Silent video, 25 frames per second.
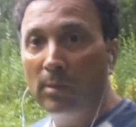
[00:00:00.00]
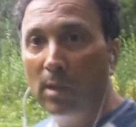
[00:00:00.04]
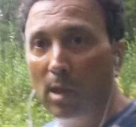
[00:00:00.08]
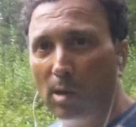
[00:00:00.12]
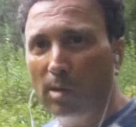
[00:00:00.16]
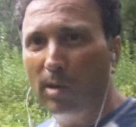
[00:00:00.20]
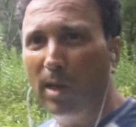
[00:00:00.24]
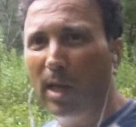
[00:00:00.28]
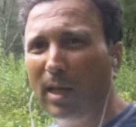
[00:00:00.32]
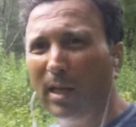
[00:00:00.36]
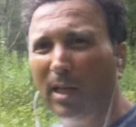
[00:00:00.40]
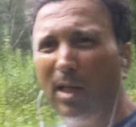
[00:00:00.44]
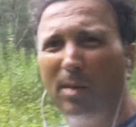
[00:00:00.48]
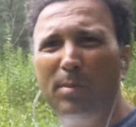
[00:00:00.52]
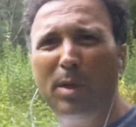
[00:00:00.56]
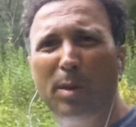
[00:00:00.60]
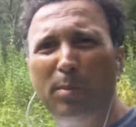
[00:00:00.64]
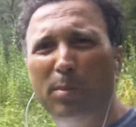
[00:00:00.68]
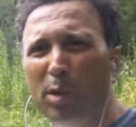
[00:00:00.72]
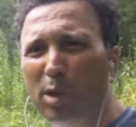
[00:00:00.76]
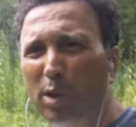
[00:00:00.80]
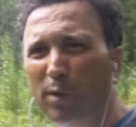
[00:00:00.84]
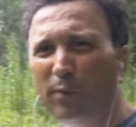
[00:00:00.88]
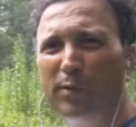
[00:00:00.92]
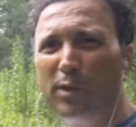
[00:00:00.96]
Okay, let me
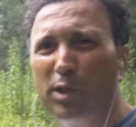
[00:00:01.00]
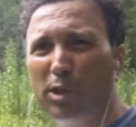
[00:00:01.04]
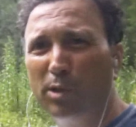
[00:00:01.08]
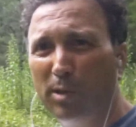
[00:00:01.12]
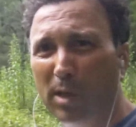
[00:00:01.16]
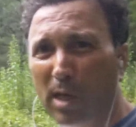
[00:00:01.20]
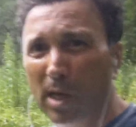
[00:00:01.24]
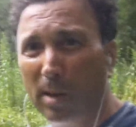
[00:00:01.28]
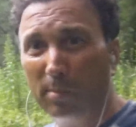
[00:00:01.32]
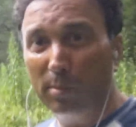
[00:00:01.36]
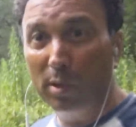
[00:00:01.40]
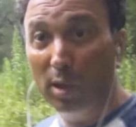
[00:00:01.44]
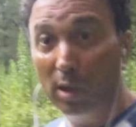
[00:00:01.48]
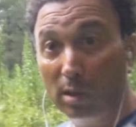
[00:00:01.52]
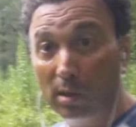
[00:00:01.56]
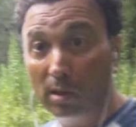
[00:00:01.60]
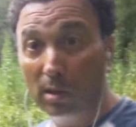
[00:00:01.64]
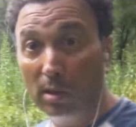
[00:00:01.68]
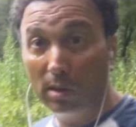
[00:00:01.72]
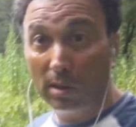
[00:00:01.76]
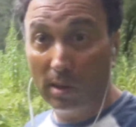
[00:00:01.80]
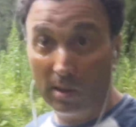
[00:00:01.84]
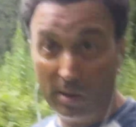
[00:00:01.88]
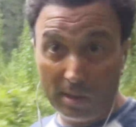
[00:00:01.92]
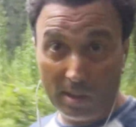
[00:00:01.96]
move to
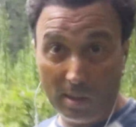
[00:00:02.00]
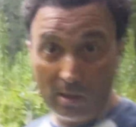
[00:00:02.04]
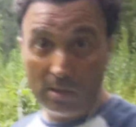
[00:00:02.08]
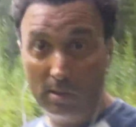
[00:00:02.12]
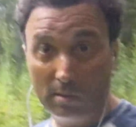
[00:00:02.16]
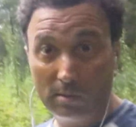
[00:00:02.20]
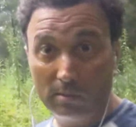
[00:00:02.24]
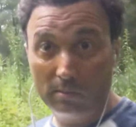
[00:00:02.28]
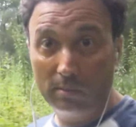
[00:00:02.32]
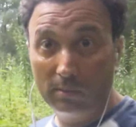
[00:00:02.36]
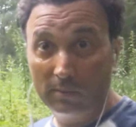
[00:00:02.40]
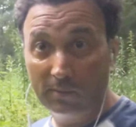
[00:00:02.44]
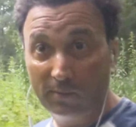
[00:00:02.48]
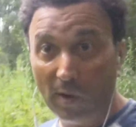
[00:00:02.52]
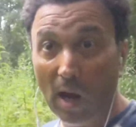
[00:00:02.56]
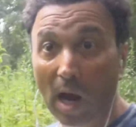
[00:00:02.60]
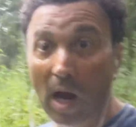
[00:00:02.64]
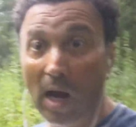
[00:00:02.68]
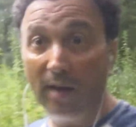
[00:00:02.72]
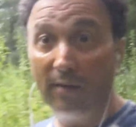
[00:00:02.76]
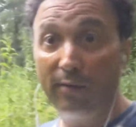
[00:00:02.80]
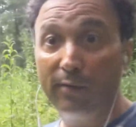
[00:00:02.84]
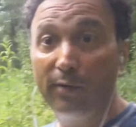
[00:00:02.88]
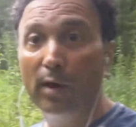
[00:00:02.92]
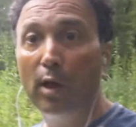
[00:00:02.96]
number,
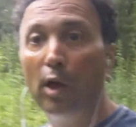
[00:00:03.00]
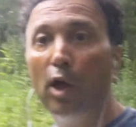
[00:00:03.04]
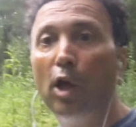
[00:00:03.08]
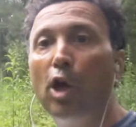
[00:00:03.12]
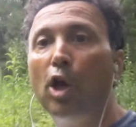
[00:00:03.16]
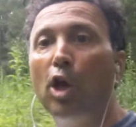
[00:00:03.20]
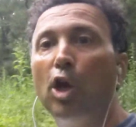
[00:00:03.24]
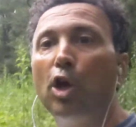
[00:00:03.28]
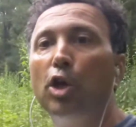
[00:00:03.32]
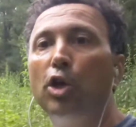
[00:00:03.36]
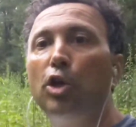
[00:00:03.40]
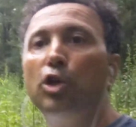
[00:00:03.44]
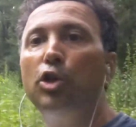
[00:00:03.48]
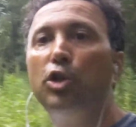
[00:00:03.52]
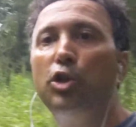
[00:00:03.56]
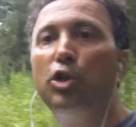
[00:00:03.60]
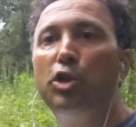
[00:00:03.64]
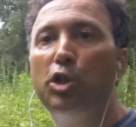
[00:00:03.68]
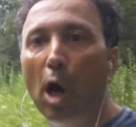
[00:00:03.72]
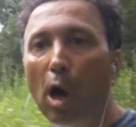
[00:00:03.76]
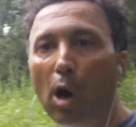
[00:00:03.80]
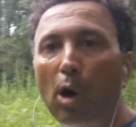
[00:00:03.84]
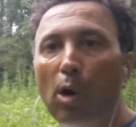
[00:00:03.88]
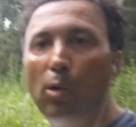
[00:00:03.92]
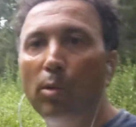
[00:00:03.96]
5.
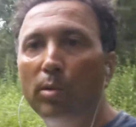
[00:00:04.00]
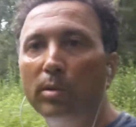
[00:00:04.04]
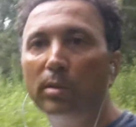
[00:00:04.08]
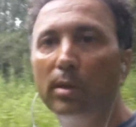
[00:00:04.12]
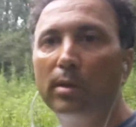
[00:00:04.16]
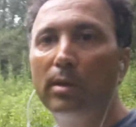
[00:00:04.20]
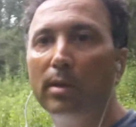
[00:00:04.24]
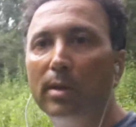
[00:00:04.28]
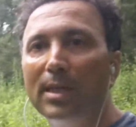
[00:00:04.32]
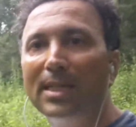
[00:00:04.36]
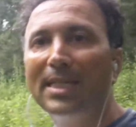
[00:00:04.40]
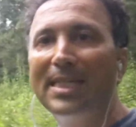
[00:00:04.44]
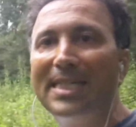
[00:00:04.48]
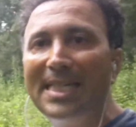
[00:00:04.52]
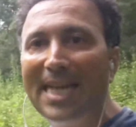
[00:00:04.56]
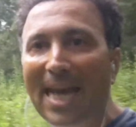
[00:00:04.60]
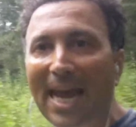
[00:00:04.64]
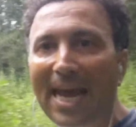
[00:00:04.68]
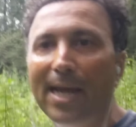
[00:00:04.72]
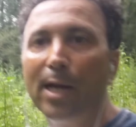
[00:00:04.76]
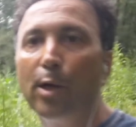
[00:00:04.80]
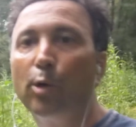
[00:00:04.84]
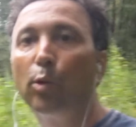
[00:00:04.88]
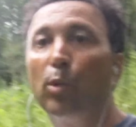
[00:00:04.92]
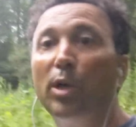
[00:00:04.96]
Don't
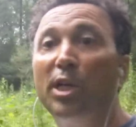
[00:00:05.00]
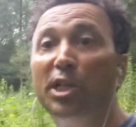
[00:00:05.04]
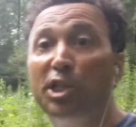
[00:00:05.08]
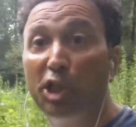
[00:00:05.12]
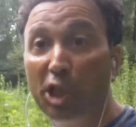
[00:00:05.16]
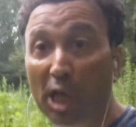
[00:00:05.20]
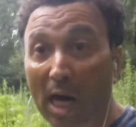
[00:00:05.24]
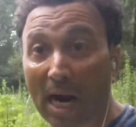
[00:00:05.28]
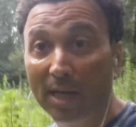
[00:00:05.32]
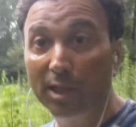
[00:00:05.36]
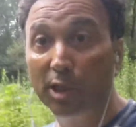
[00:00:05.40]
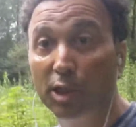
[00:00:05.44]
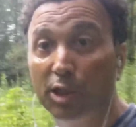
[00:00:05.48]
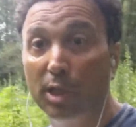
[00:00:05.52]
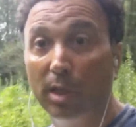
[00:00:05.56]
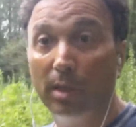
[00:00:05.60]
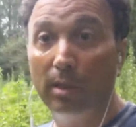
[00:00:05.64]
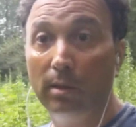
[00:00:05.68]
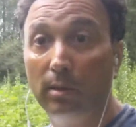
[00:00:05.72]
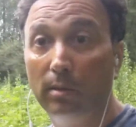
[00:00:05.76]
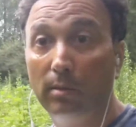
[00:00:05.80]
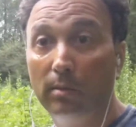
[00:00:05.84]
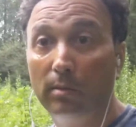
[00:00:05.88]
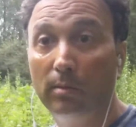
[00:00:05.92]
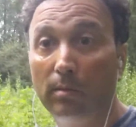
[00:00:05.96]
take
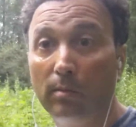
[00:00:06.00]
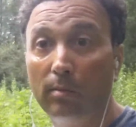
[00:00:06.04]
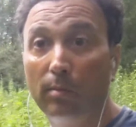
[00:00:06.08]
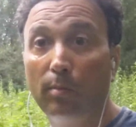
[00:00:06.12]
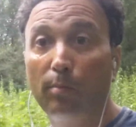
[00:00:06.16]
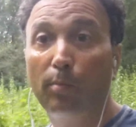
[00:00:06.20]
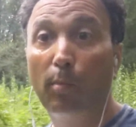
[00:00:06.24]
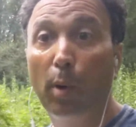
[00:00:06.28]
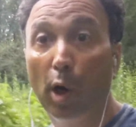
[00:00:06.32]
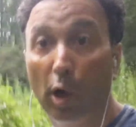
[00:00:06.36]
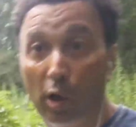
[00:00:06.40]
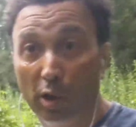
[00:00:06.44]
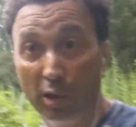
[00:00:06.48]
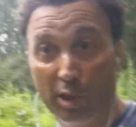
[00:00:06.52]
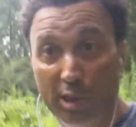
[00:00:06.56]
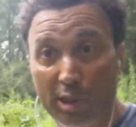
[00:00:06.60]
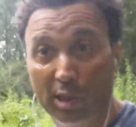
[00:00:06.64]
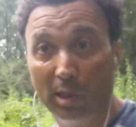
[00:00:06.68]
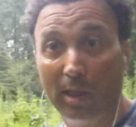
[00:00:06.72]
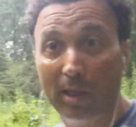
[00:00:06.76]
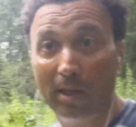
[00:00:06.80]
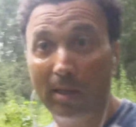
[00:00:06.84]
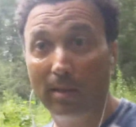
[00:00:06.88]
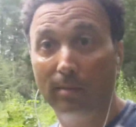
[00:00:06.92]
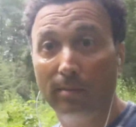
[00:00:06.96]
rejection
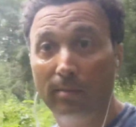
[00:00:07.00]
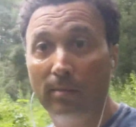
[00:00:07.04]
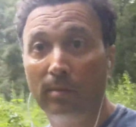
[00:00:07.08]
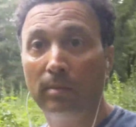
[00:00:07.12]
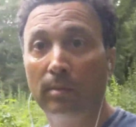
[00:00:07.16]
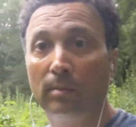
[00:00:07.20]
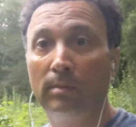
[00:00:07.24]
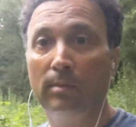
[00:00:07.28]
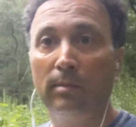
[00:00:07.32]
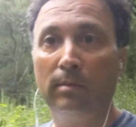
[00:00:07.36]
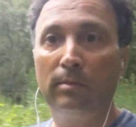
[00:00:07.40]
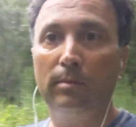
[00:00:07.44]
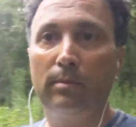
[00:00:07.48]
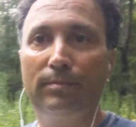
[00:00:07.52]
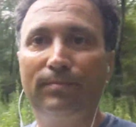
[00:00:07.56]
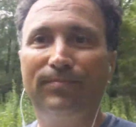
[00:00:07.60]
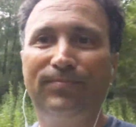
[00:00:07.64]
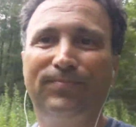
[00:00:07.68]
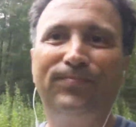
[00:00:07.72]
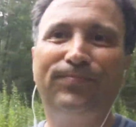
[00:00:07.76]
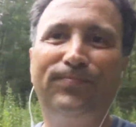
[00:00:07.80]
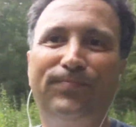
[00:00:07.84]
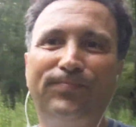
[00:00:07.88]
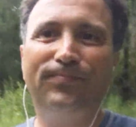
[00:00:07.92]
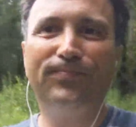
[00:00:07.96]
personally.
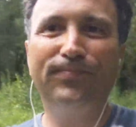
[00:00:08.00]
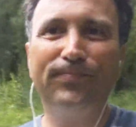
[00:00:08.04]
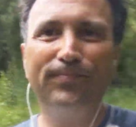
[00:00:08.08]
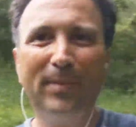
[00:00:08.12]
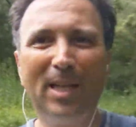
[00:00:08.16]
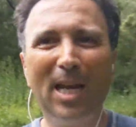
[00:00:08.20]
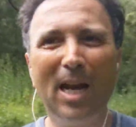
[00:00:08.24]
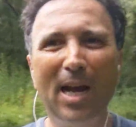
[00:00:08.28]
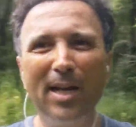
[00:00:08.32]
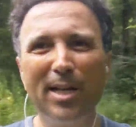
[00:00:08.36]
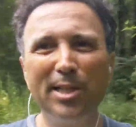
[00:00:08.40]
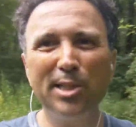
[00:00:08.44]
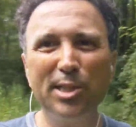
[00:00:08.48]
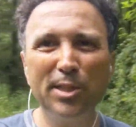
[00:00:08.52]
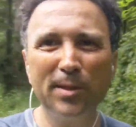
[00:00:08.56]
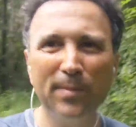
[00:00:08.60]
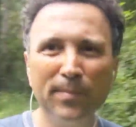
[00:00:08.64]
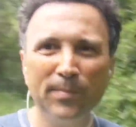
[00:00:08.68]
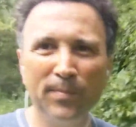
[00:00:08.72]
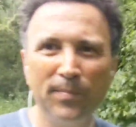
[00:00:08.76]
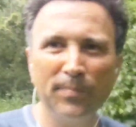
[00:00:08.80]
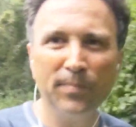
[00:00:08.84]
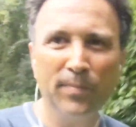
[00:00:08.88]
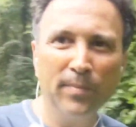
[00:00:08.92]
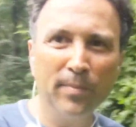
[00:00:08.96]
Guys,
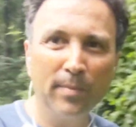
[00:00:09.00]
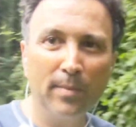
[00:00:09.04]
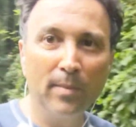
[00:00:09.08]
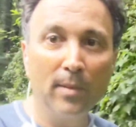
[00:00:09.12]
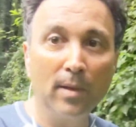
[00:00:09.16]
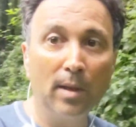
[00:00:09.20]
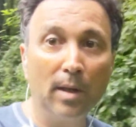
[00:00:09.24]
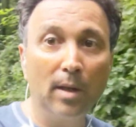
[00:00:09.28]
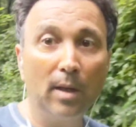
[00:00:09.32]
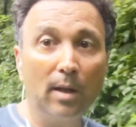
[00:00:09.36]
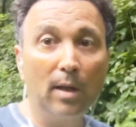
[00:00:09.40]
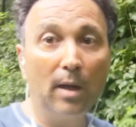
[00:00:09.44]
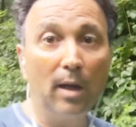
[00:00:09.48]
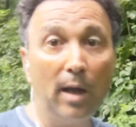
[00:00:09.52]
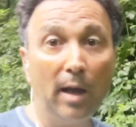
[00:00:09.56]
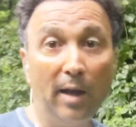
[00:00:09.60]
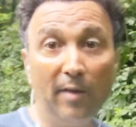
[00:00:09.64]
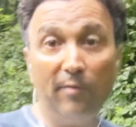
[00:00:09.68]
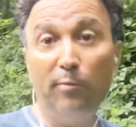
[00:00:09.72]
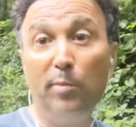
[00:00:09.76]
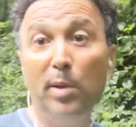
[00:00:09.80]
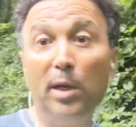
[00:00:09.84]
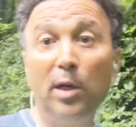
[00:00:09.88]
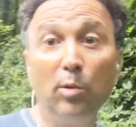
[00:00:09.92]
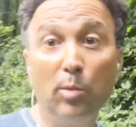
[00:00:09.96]

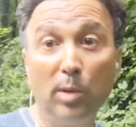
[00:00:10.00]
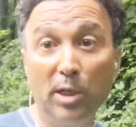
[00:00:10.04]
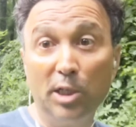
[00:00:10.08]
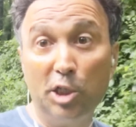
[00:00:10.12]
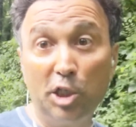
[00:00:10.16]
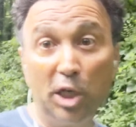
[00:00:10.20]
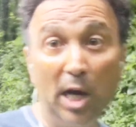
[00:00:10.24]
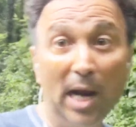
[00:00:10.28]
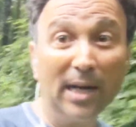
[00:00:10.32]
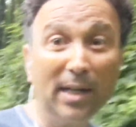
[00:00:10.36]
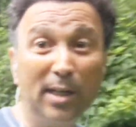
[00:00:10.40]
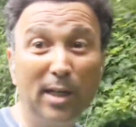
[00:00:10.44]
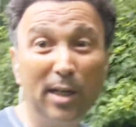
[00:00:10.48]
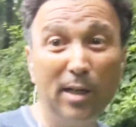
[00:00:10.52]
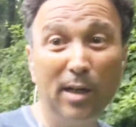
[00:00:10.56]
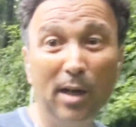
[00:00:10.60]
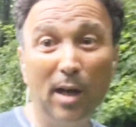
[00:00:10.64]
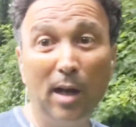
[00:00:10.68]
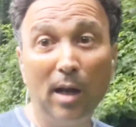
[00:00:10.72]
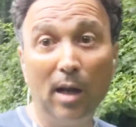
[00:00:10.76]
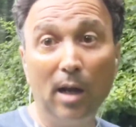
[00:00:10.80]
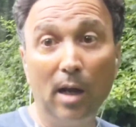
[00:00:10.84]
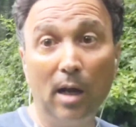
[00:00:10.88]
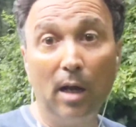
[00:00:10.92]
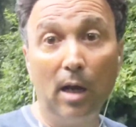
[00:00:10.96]
I've been rejected
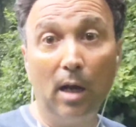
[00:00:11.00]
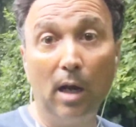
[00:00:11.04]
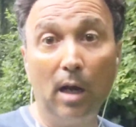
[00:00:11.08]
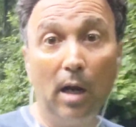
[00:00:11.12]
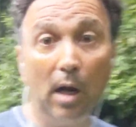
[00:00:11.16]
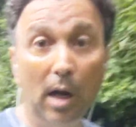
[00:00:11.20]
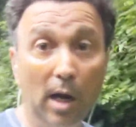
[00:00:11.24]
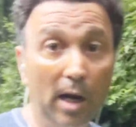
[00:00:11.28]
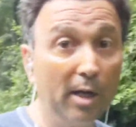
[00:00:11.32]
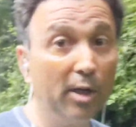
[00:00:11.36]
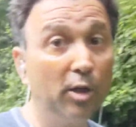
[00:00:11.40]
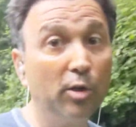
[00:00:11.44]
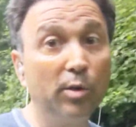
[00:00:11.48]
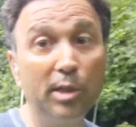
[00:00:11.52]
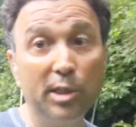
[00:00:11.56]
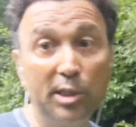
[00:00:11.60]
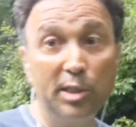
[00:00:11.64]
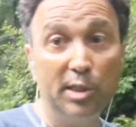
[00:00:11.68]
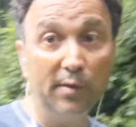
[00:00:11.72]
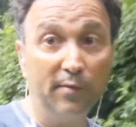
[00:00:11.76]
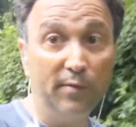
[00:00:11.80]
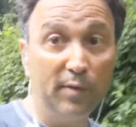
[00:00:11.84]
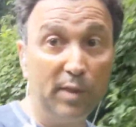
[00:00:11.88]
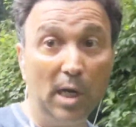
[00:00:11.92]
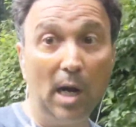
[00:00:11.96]

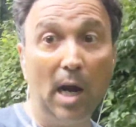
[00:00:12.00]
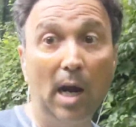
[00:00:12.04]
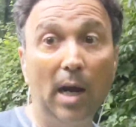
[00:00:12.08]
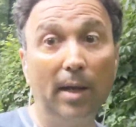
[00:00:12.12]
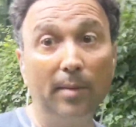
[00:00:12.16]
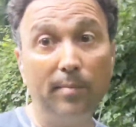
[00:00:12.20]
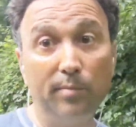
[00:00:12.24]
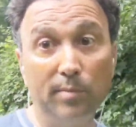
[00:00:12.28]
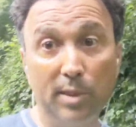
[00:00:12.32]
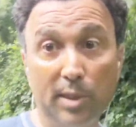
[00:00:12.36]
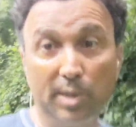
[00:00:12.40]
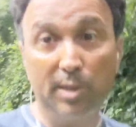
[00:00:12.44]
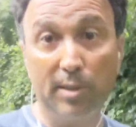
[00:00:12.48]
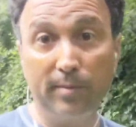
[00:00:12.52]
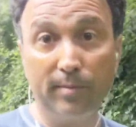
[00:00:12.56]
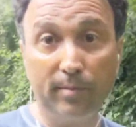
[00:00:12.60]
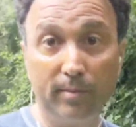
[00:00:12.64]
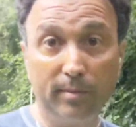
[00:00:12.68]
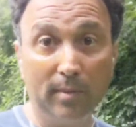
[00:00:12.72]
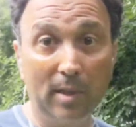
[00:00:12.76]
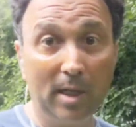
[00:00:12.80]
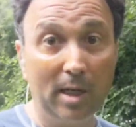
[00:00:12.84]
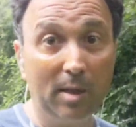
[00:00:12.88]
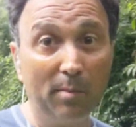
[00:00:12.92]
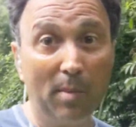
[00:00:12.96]
hundreds of times
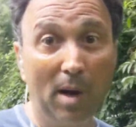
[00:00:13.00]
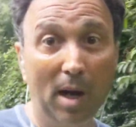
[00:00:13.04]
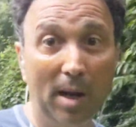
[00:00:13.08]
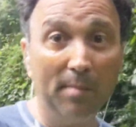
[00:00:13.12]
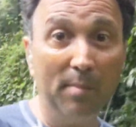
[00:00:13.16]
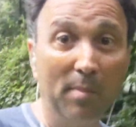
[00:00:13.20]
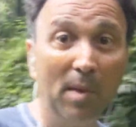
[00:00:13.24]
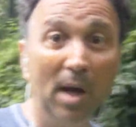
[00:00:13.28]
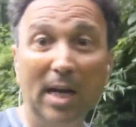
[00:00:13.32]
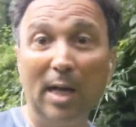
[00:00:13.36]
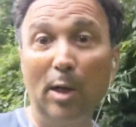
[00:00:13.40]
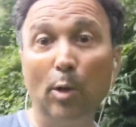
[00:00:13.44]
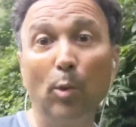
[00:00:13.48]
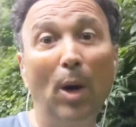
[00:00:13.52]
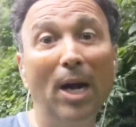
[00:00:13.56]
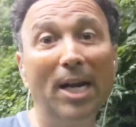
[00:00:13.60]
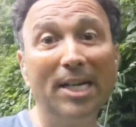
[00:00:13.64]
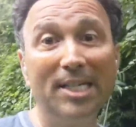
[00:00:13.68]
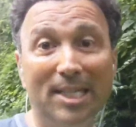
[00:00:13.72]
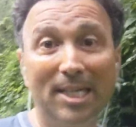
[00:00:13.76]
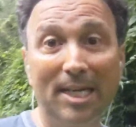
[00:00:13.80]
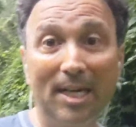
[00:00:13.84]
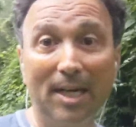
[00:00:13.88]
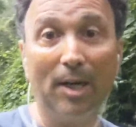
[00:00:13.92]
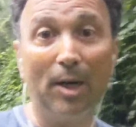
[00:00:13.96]
in my
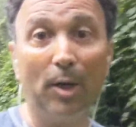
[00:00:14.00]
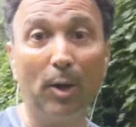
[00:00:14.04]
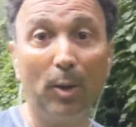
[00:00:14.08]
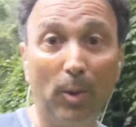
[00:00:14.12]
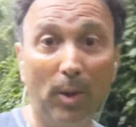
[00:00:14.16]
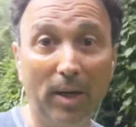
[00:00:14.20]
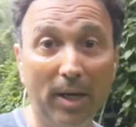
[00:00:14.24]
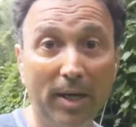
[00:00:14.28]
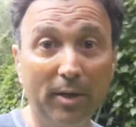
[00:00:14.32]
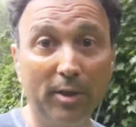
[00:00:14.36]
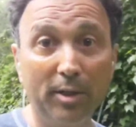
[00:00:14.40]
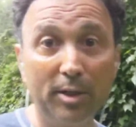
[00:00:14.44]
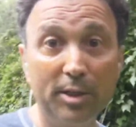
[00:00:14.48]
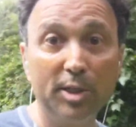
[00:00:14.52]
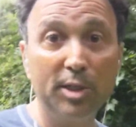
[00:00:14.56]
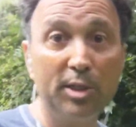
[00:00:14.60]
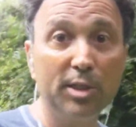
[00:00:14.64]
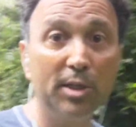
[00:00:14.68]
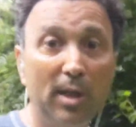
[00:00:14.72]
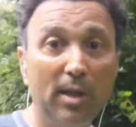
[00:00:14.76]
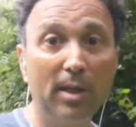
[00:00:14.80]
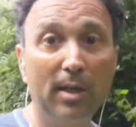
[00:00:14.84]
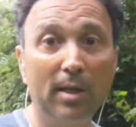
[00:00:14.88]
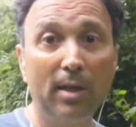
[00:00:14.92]
money-raising careers.